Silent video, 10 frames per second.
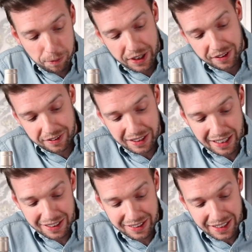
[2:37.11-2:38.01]
because it's a
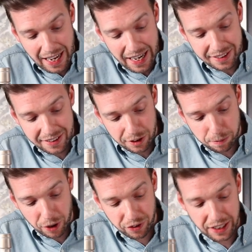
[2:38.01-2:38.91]
1980s
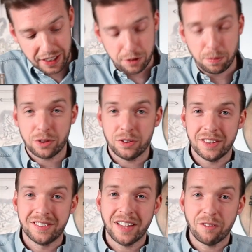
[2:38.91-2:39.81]
bottling, is bottled
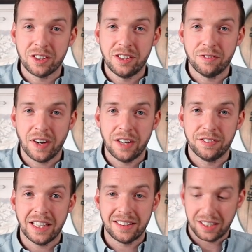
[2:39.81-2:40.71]
at 75
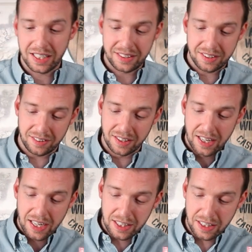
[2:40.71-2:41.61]
centilitres,
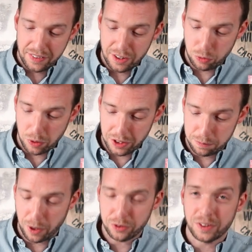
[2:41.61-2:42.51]
and then this one is
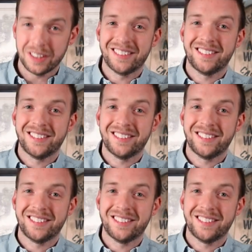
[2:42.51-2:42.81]
bottled at